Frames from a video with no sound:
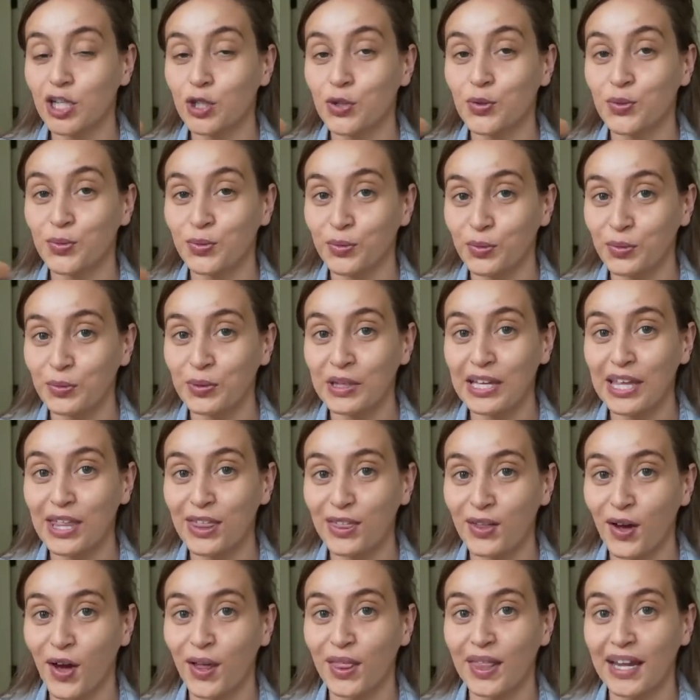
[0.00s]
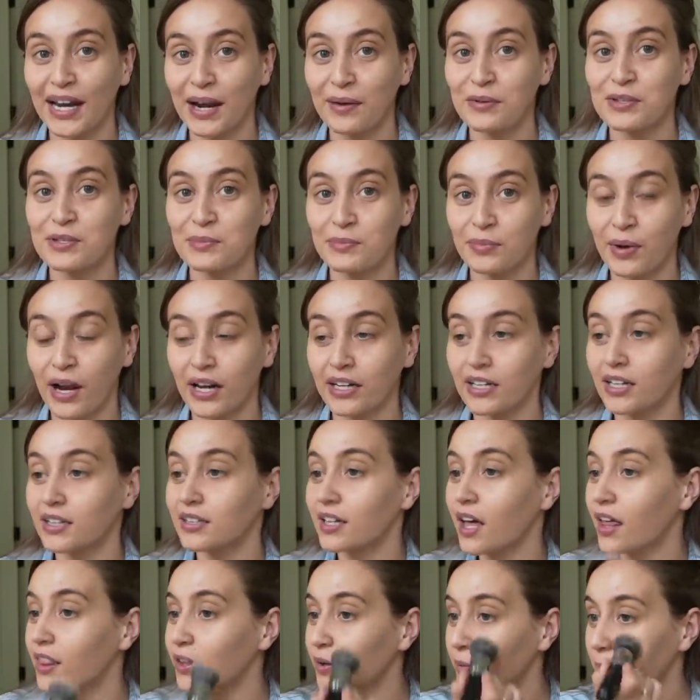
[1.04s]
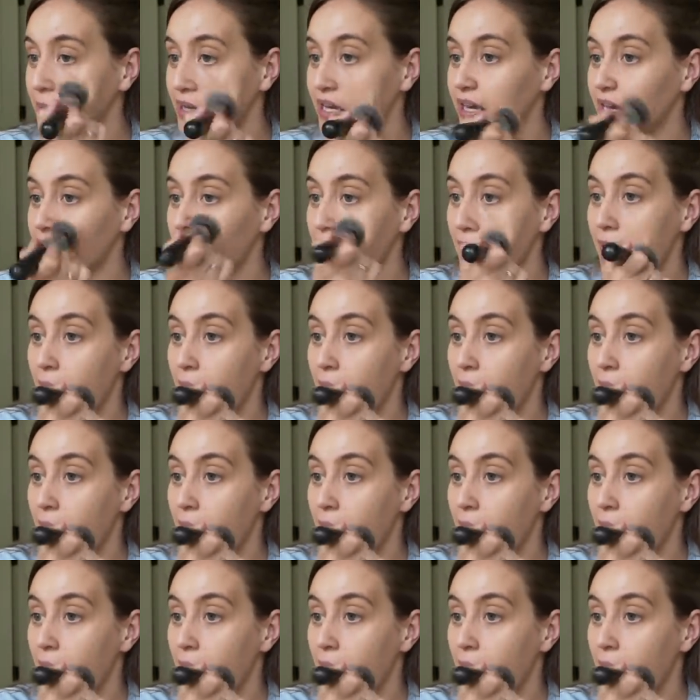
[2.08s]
truly thought that I was pregnant the other week.